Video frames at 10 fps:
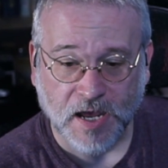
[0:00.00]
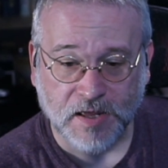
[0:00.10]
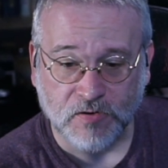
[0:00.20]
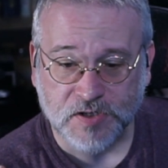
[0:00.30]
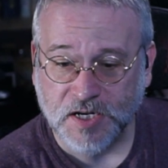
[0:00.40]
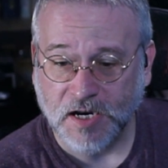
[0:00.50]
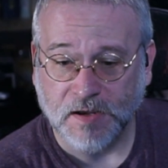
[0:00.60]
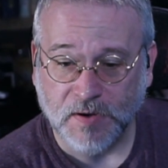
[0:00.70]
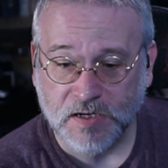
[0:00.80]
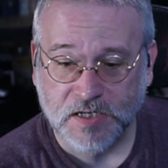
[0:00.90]
and they're sending
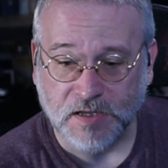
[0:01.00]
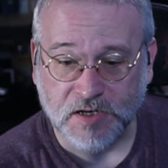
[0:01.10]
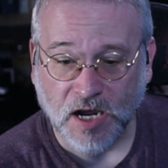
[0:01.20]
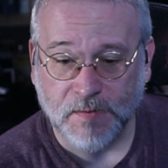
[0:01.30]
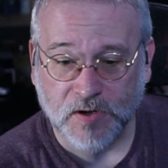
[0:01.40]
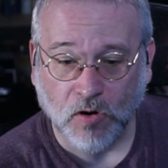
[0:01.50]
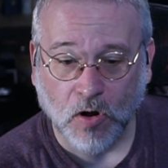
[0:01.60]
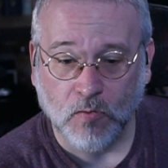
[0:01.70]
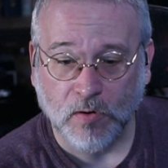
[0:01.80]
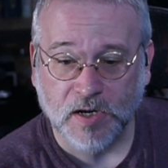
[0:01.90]
him into the Diamond
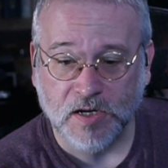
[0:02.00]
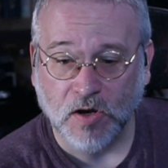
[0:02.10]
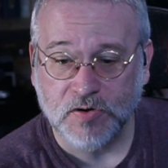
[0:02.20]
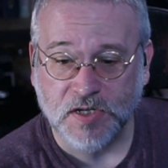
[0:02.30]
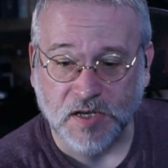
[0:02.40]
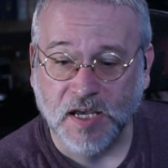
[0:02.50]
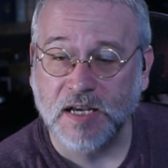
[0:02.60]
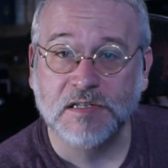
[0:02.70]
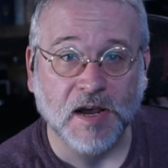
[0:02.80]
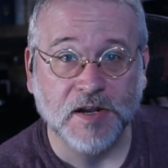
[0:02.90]
Hall where he can go to the
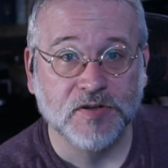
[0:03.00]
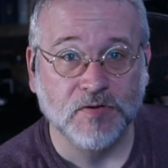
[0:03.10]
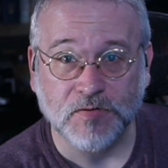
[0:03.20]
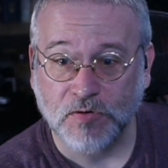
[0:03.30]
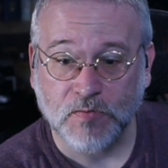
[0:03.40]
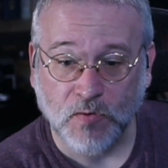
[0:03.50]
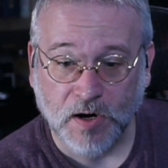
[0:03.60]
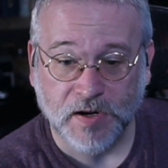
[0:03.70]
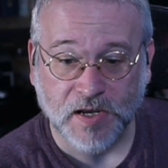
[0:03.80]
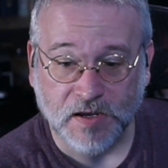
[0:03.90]
King's answering room
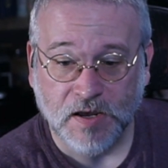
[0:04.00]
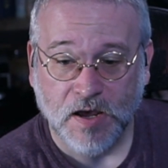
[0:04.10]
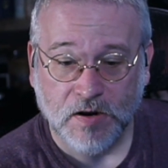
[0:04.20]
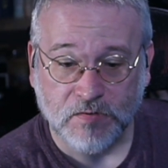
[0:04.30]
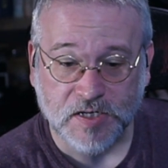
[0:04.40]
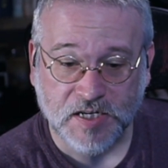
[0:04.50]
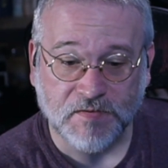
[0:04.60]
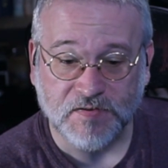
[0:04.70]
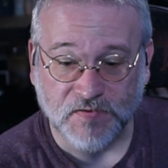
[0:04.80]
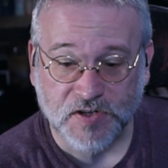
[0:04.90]
where he
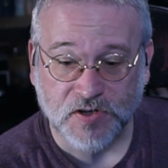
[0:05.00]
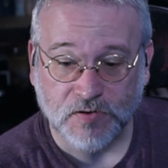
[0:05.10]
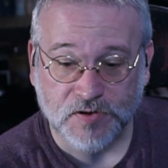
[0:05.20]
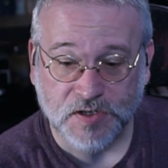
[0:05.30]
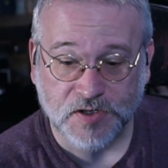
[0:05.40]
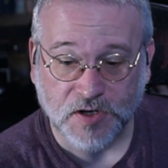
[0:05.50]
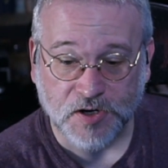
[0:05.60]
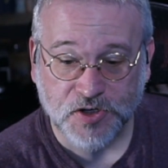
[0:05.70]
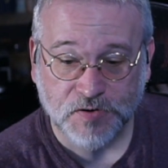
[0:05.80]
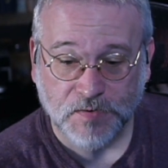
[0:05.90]
receives visitors and
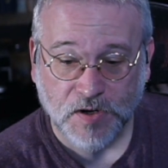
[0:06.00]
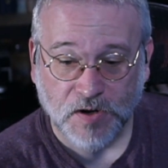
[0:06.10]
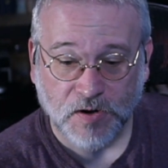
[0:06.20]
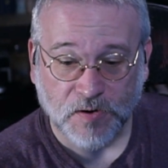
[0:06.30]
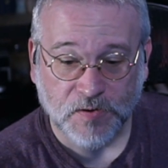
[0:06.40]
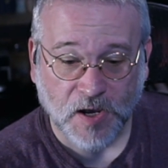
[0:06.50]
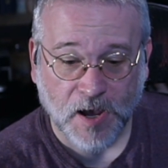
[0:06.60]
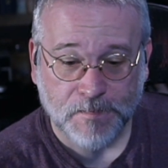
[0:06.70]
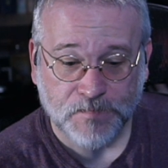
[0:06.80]
such. Okay.